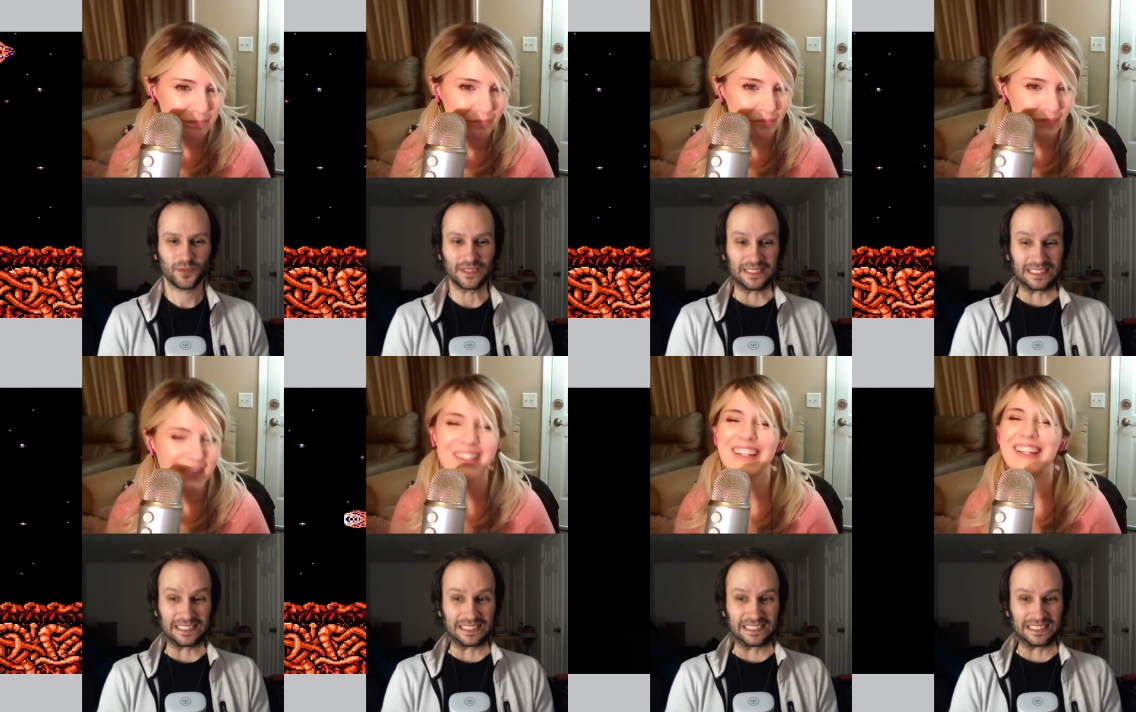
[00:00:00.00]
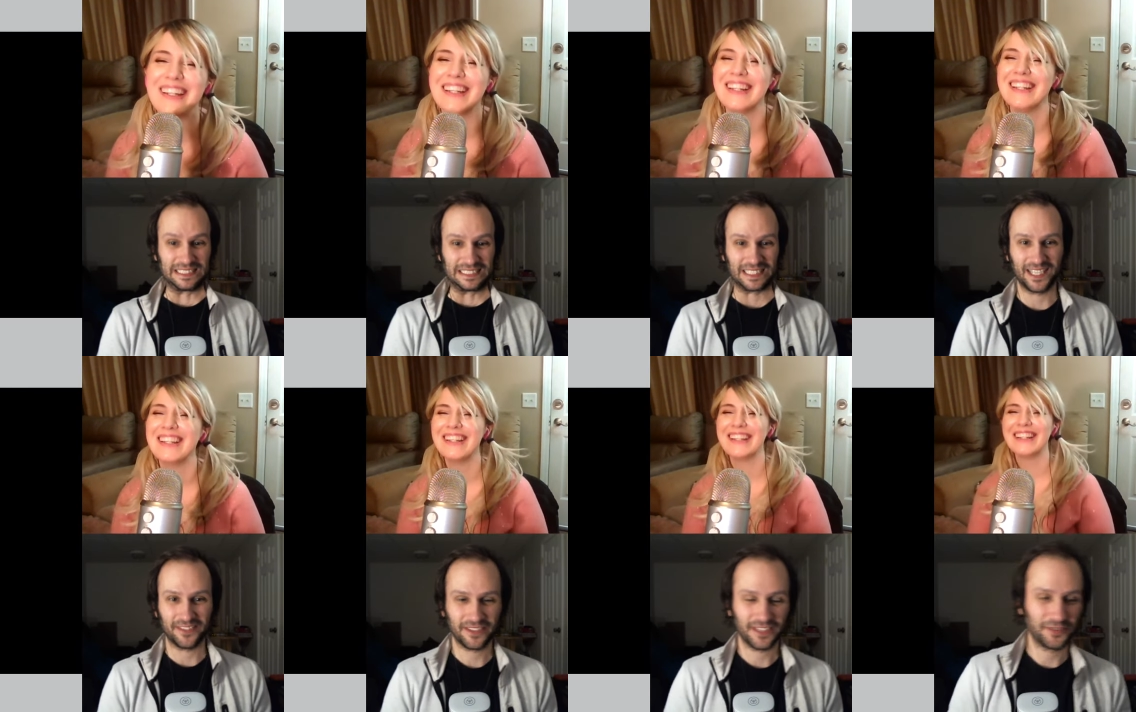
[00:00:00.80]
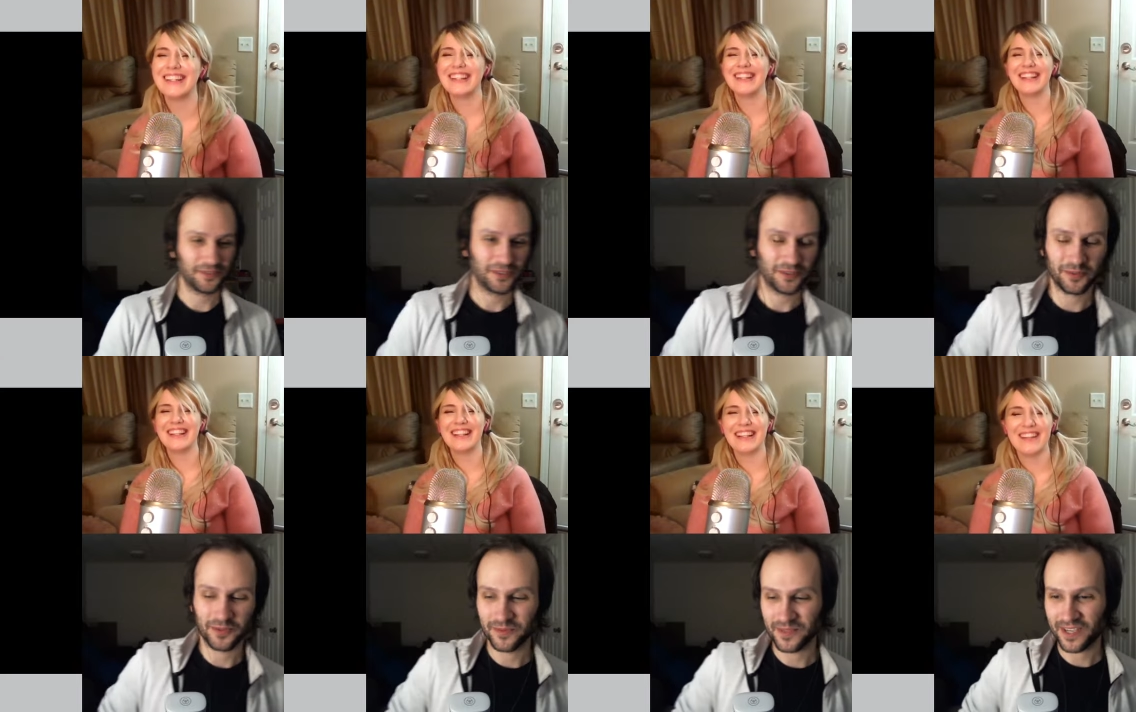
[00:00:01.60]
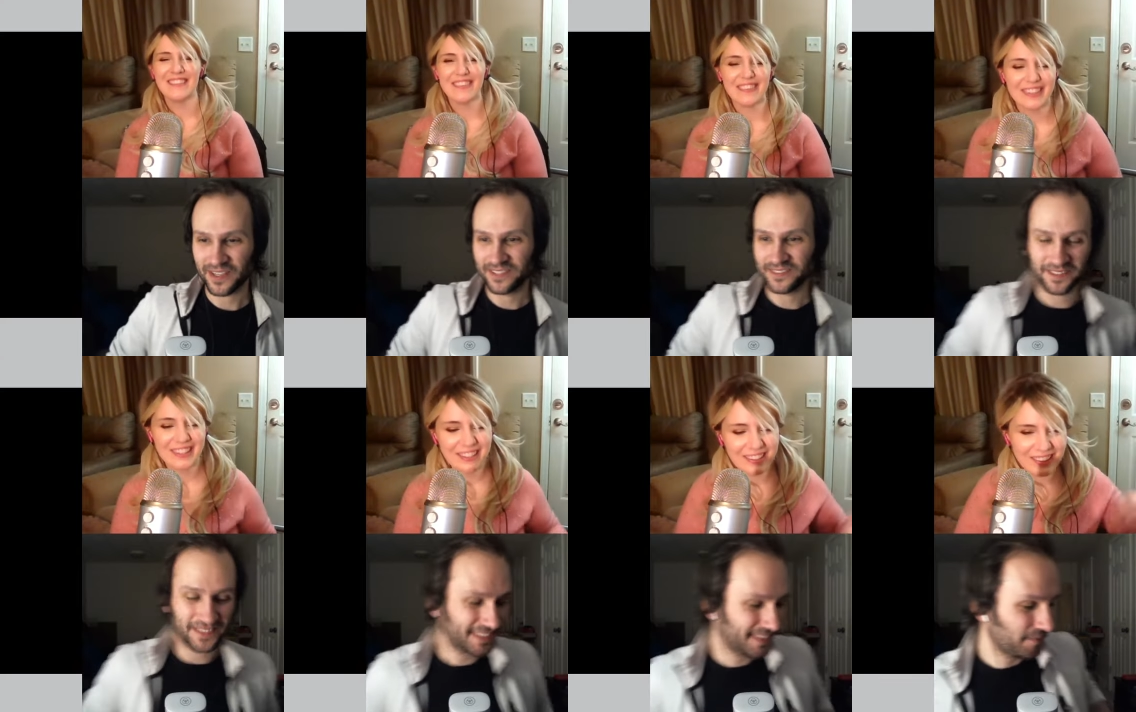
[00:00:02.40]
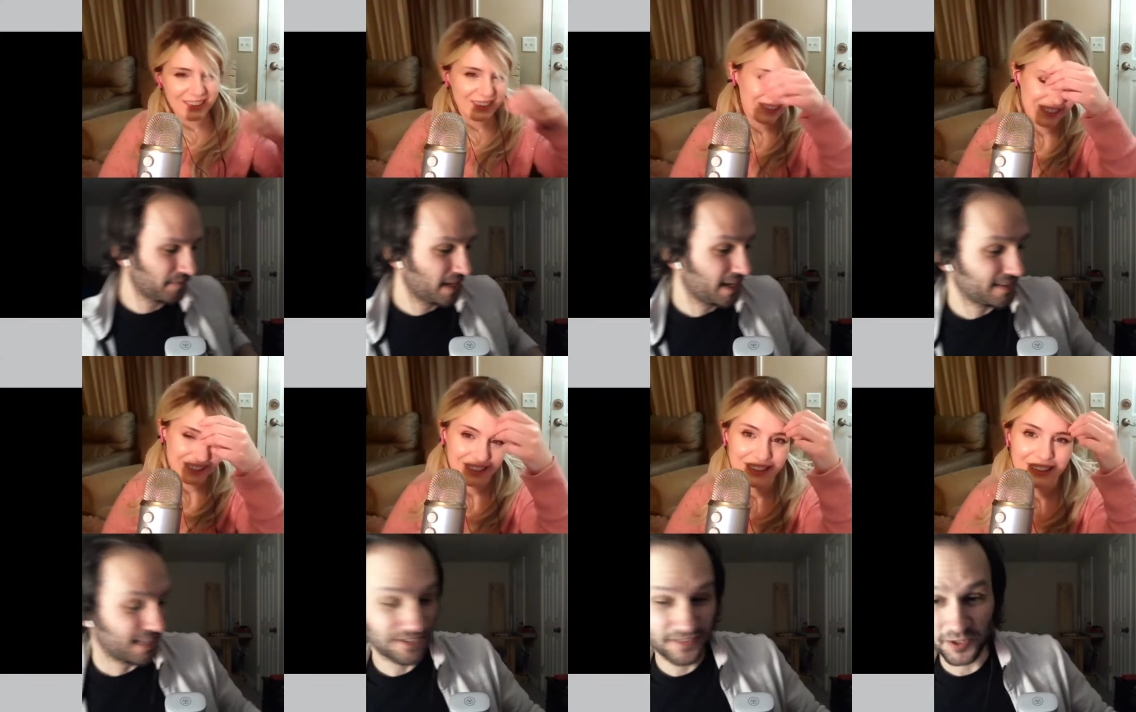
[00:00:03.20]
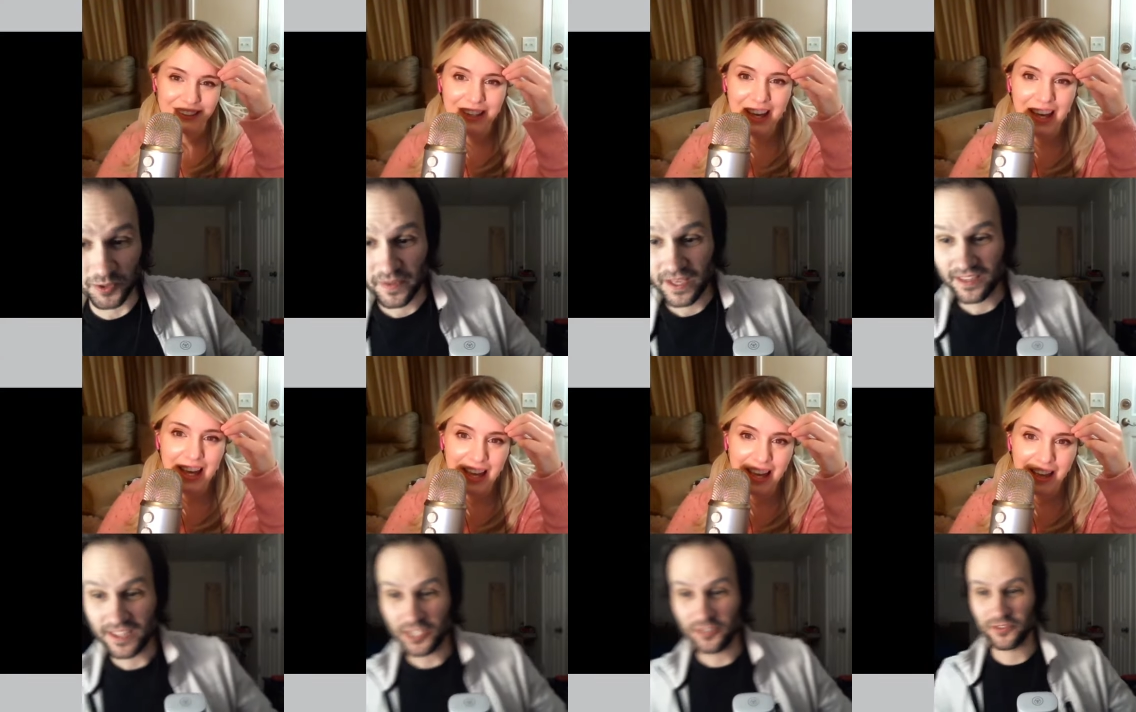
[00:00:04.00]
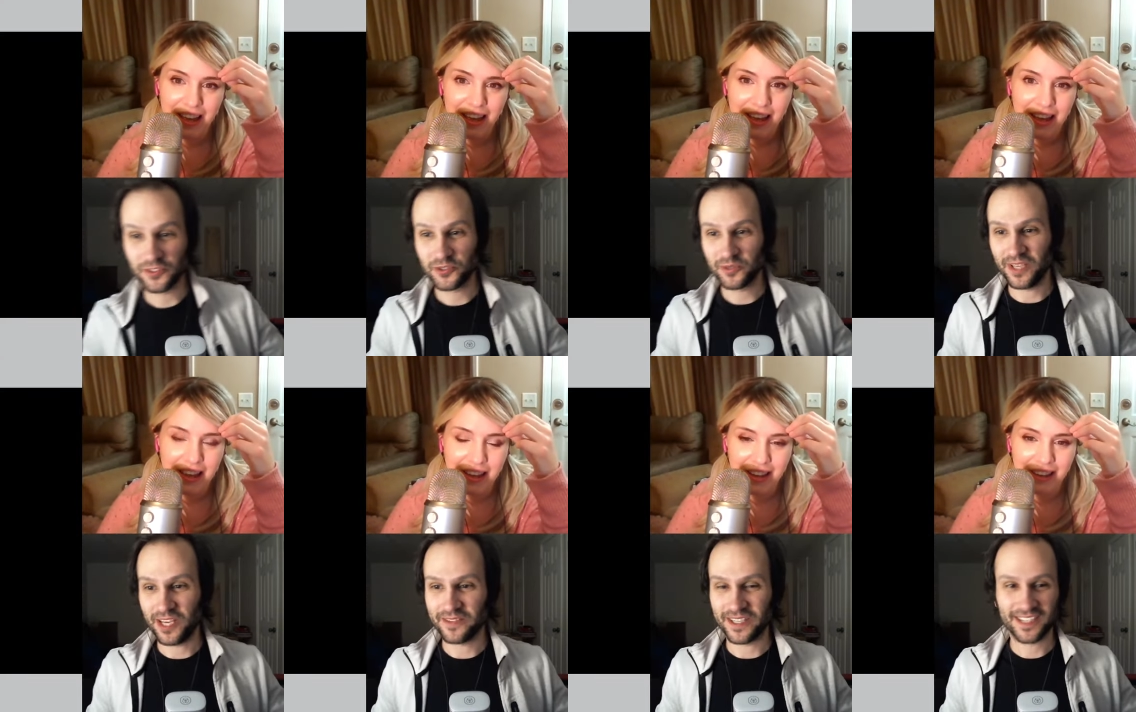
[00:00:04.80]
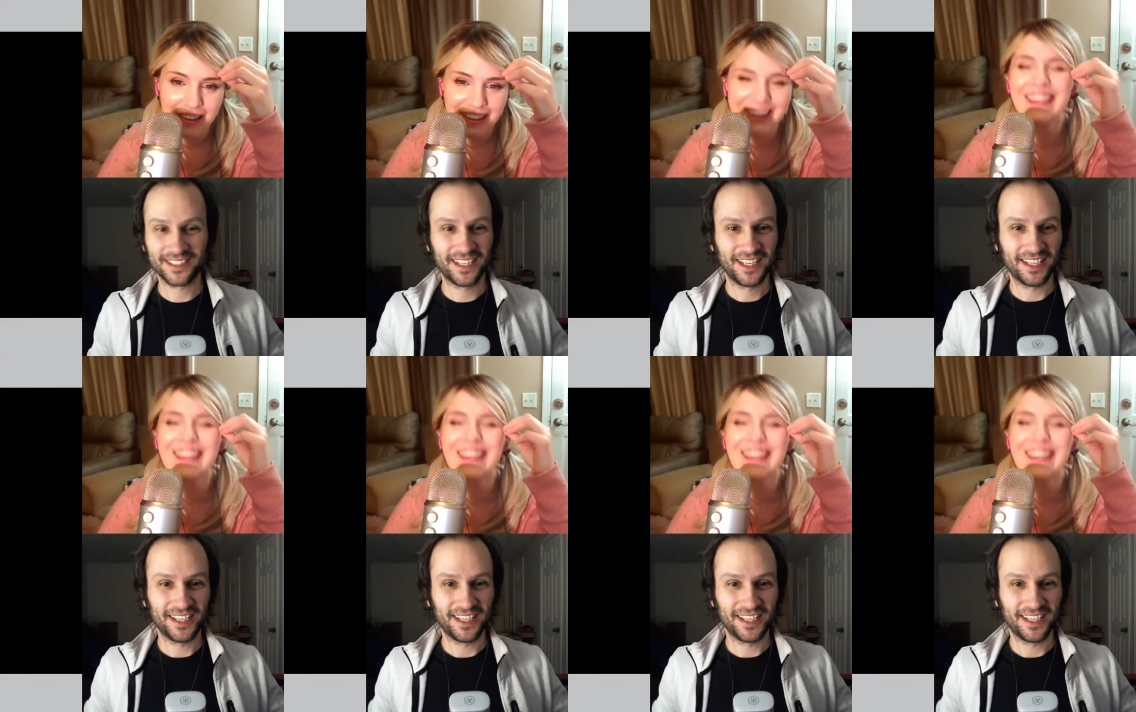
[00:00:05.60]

Speaker 1: Oops. Can't fly through the earthworms. All right, I'm done with this. That is very yeah. cool. Thank you for showing me Abadox.